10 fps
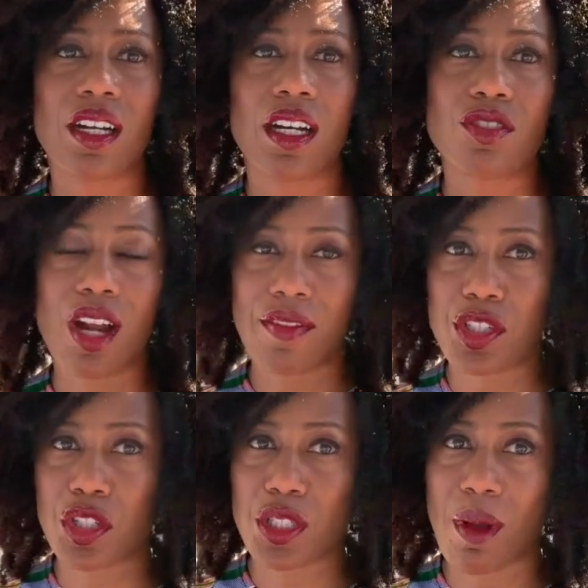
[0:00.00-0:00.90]
a travel
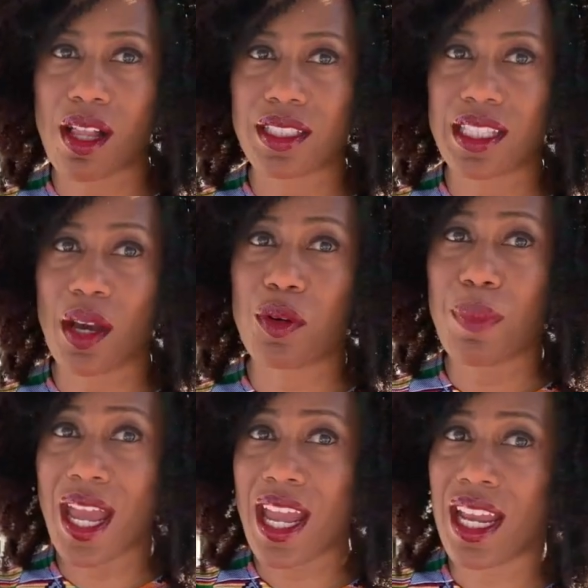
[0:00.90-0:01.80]
insurance policy that would
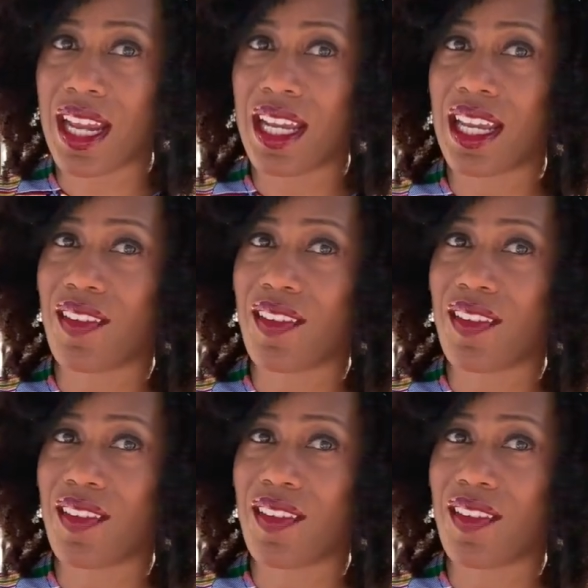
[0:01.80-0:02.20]
pay